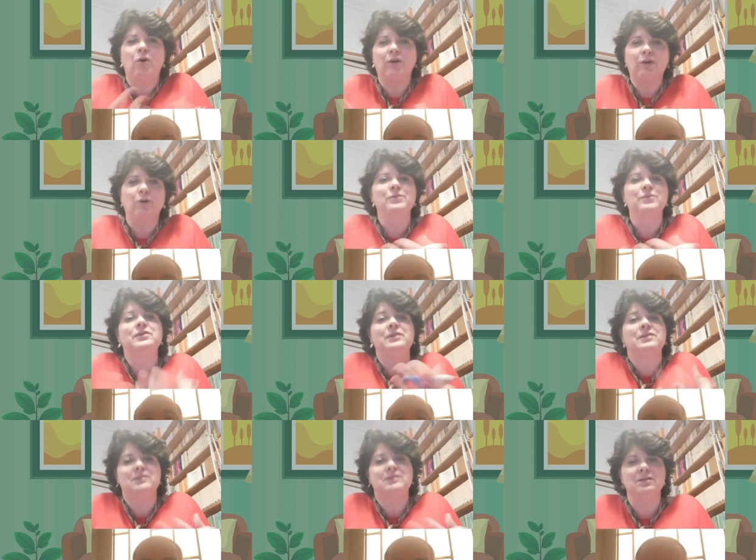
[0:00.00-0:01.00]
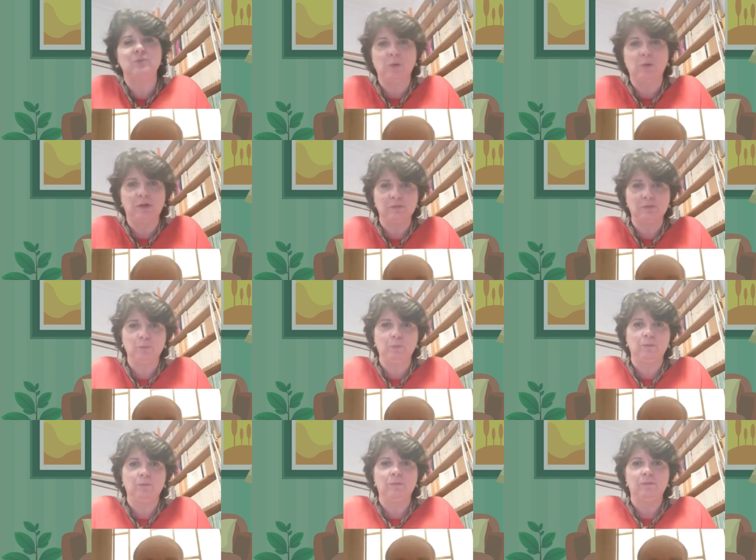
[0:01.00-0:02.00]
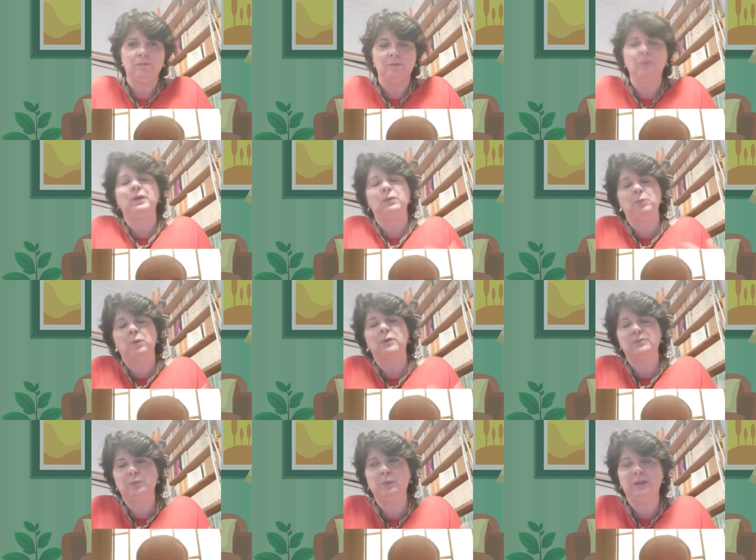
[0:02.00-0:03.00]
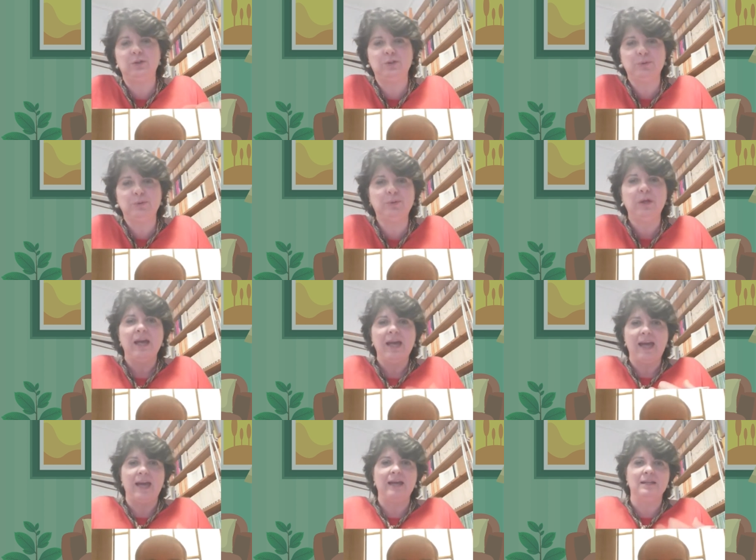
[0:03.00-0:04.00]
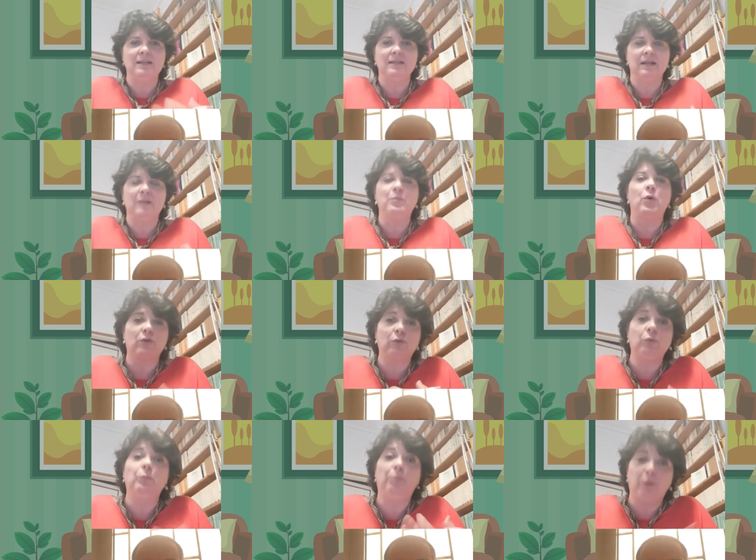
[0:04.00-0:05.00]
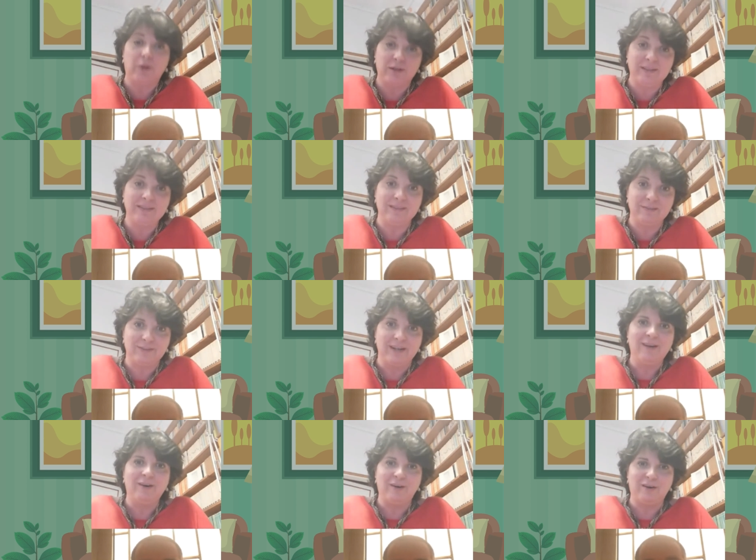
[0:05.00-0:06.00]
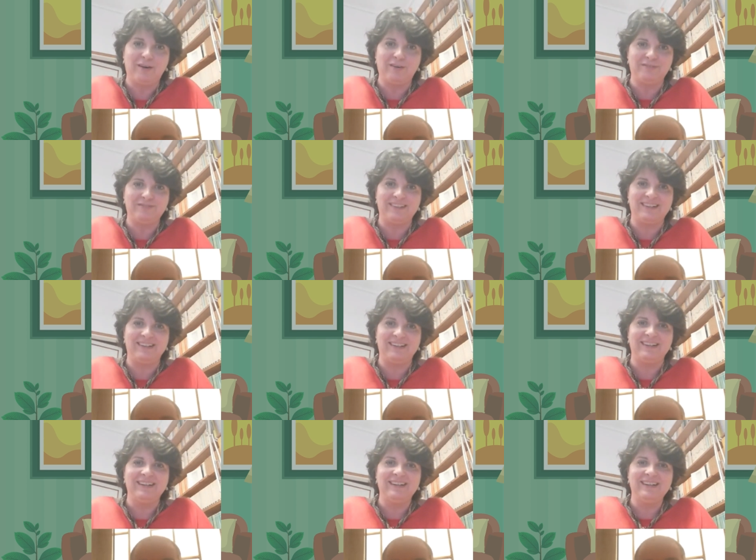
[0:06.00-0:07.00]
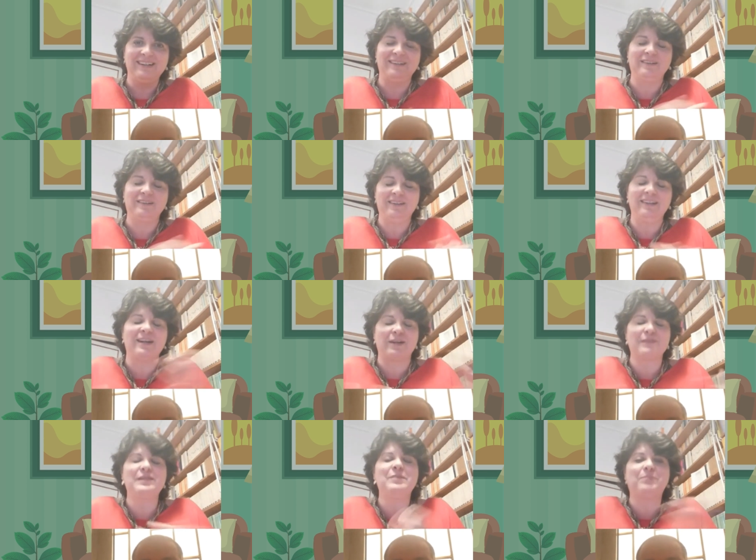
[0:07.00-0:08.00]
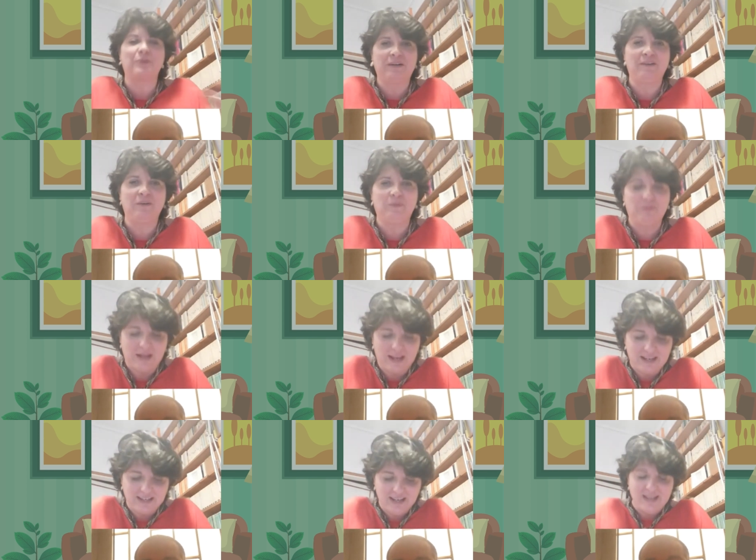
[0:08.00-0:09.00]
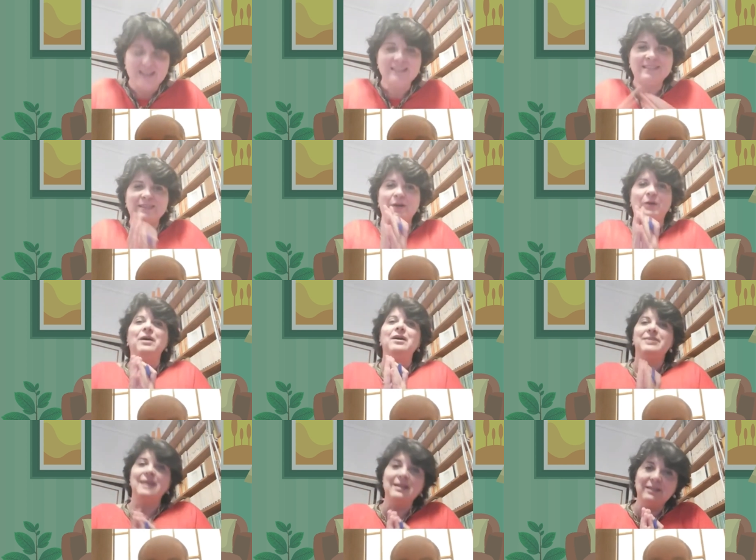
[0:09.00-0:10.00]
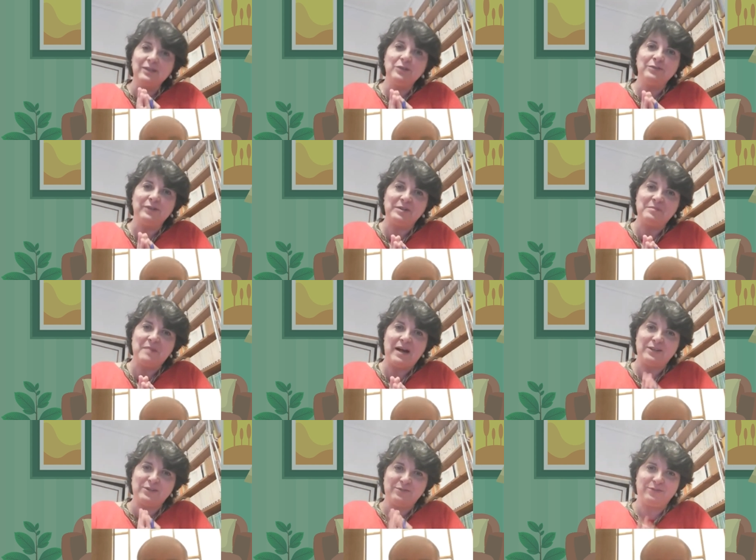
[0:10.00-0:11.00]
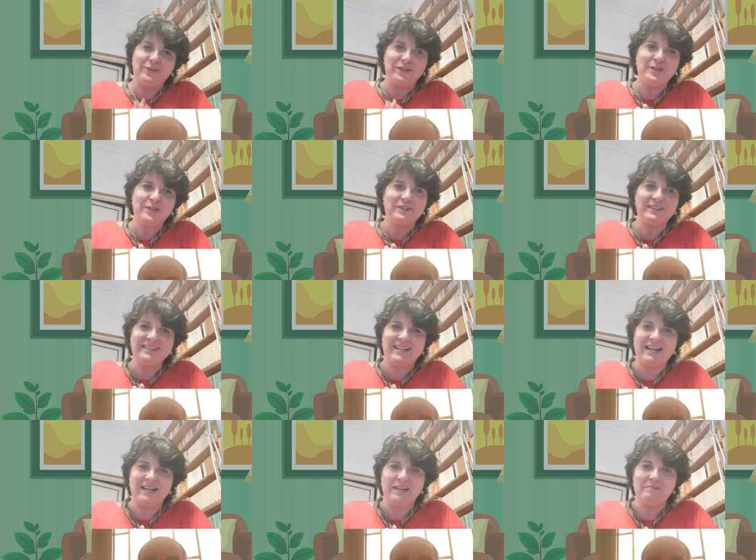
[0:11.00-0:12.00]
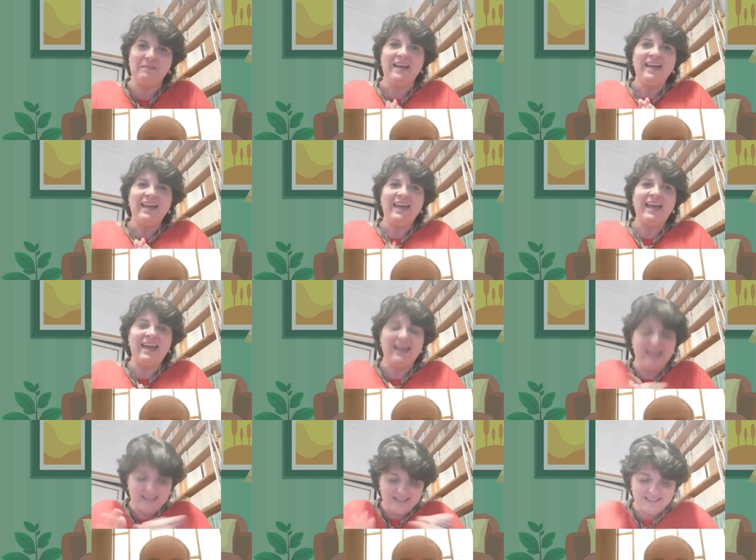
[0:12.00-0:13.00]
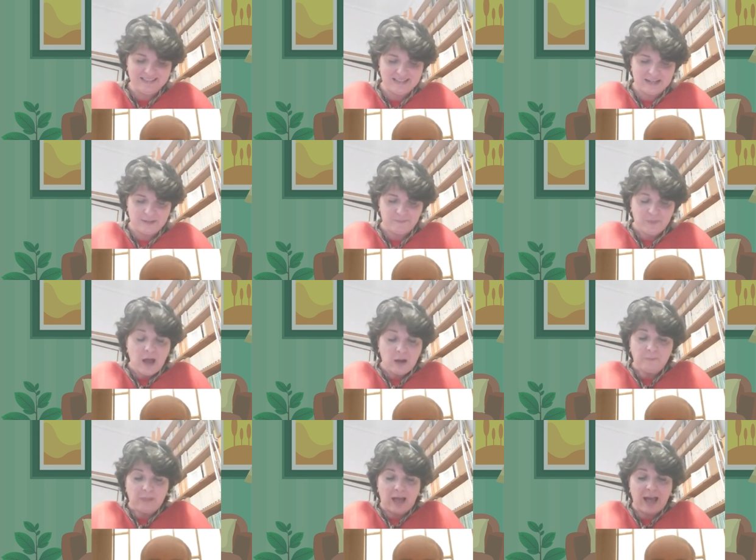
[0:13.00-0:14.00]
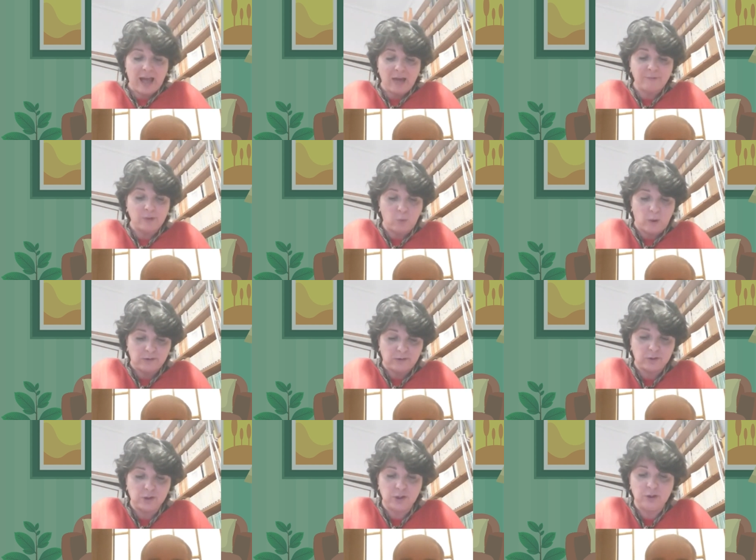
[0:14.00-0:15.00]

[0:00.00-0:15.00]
consistent with what we do, and more supportive of in a reciprocal way. So thank you very much for your time. And I have a question.